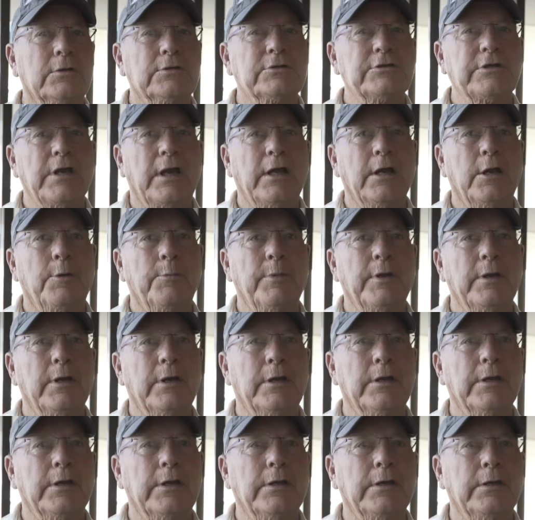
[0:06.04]

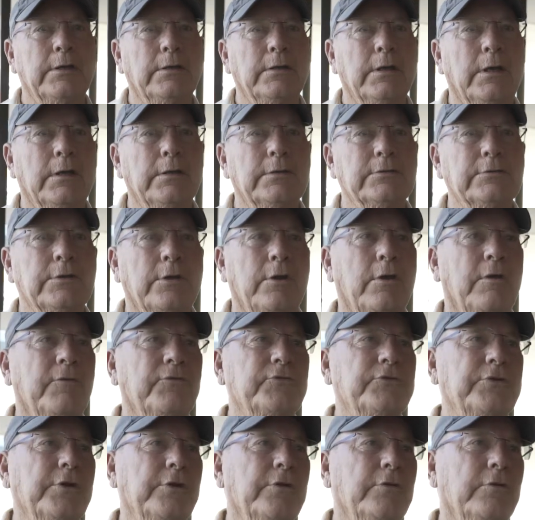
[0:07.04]
Sailability is an
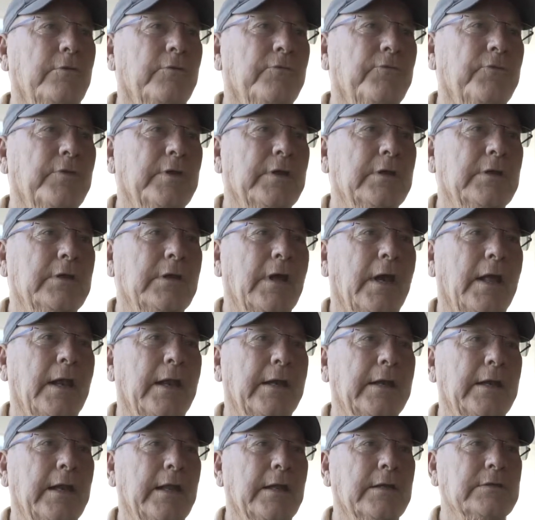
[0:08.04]
offshoot of the
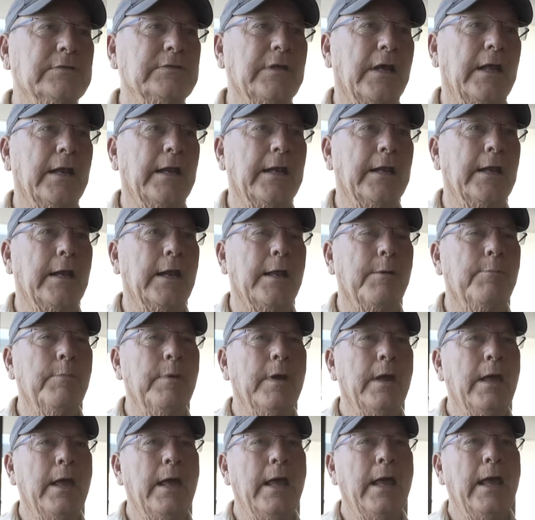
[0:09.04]
Darling Downs Sailing Club
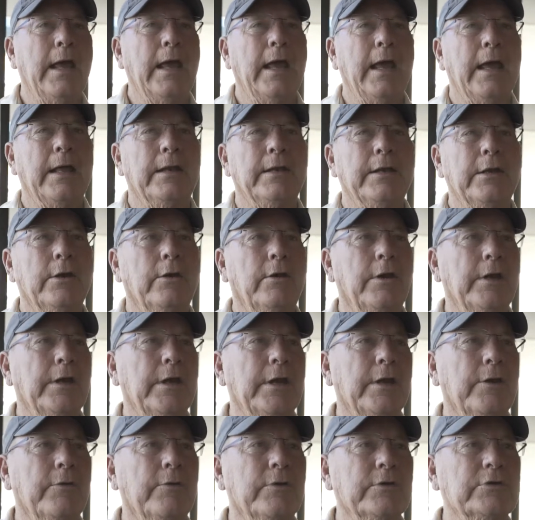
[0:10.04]
and the
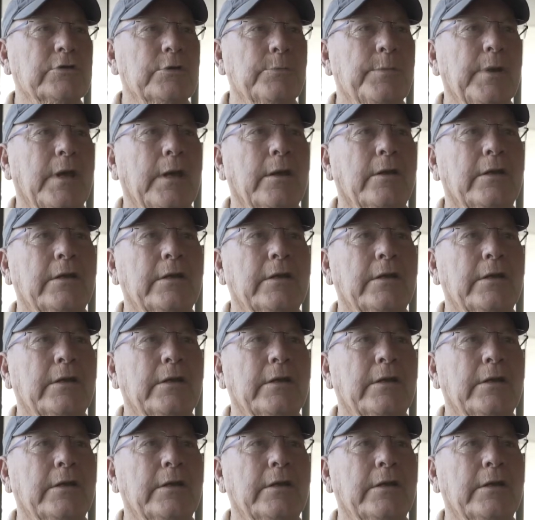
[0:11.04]
idea is to be able